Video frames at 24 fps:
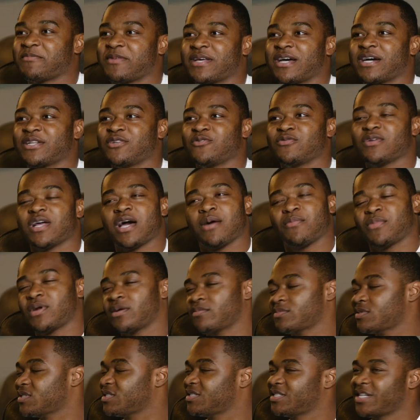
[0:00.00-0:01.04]
thing I do now, but
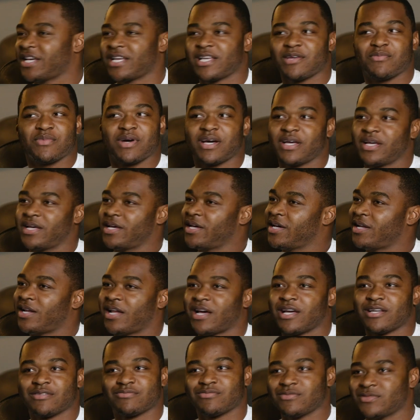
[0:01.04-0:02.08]
I'm just shaking my head
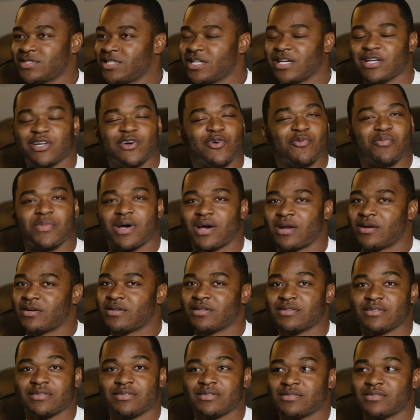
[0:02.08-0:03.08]
like, it don't matter.